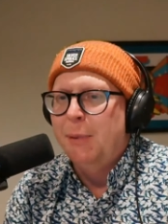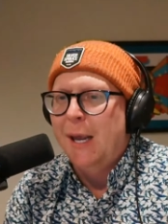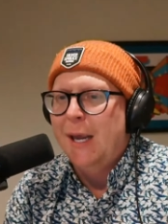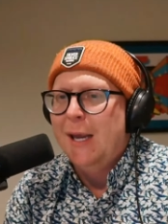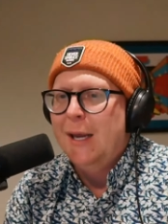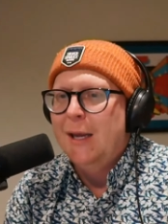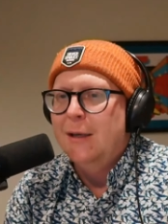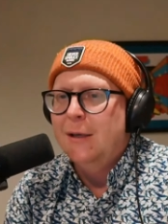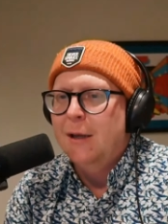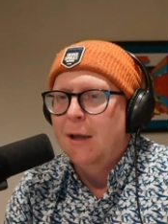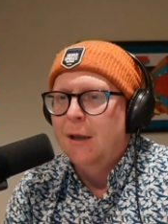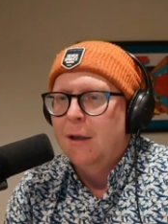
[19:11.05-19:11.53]

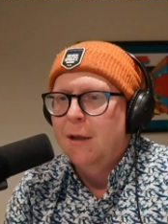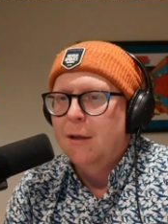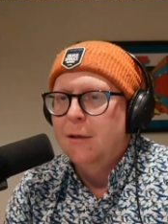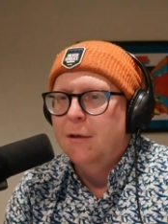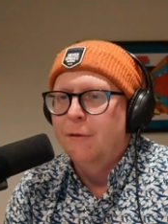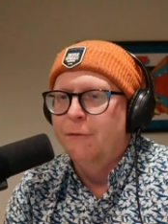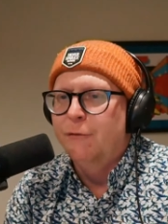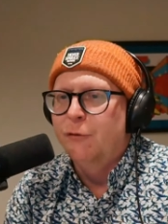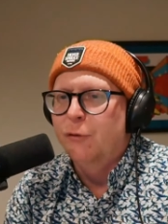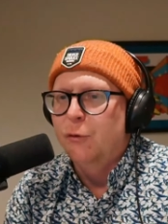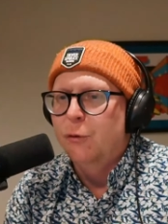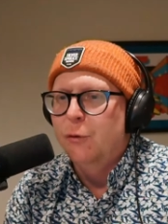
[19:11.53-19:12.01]
paid
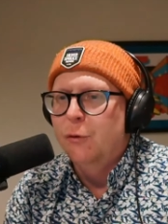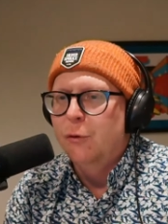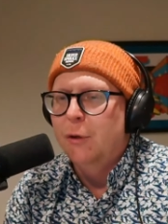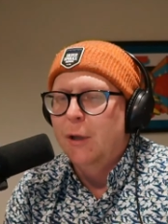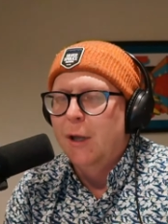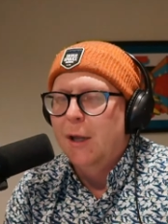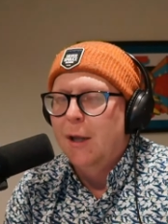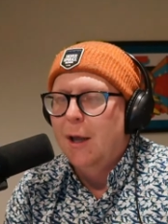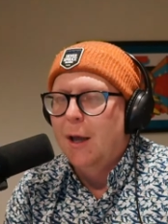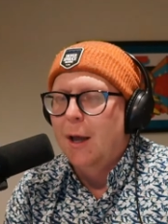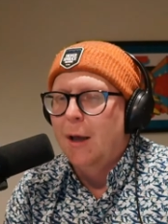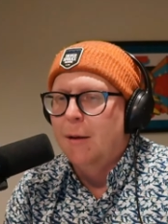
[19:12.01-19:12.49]
the
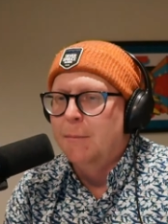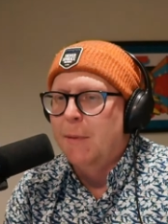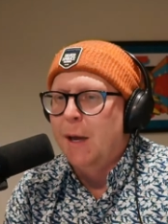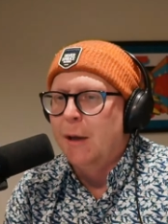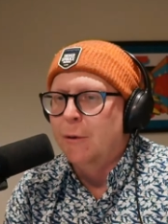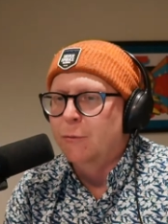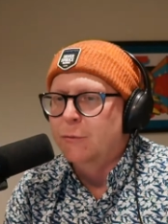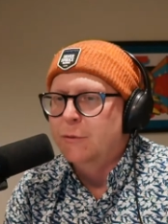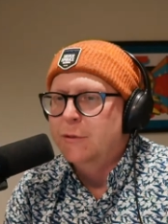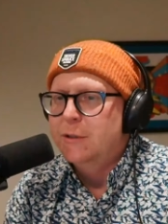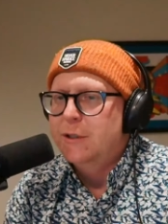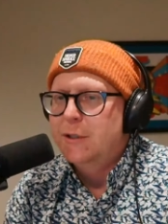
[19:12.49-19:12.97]
full
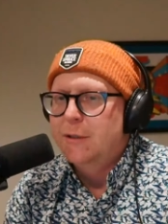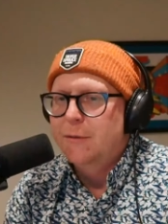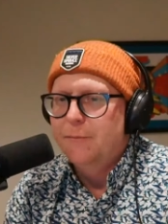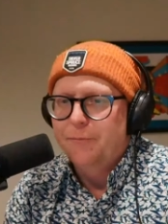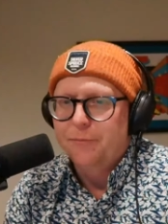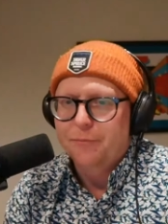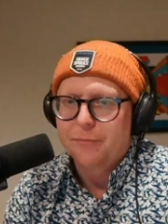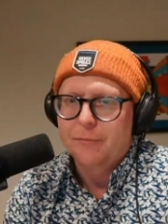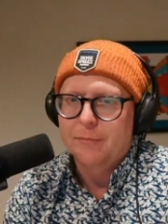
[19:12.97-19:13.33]
amount